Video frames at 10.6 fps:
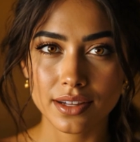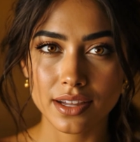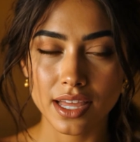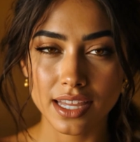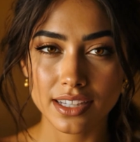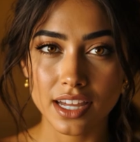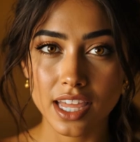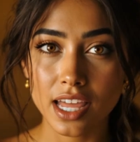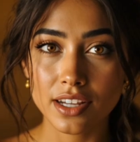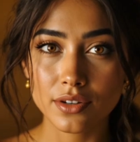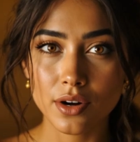As I
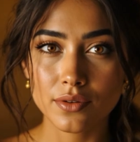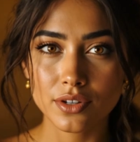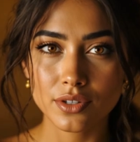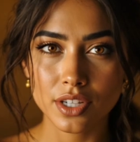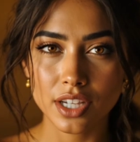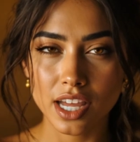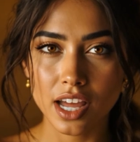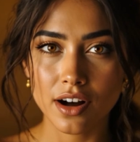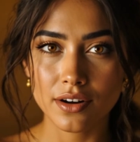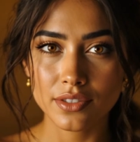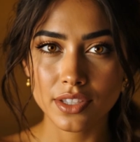hand you over to the care
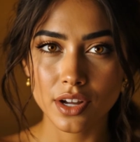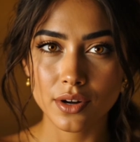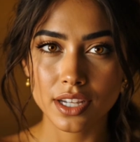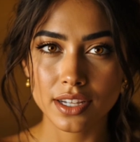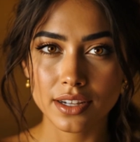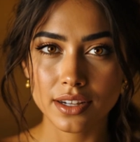of Theolene,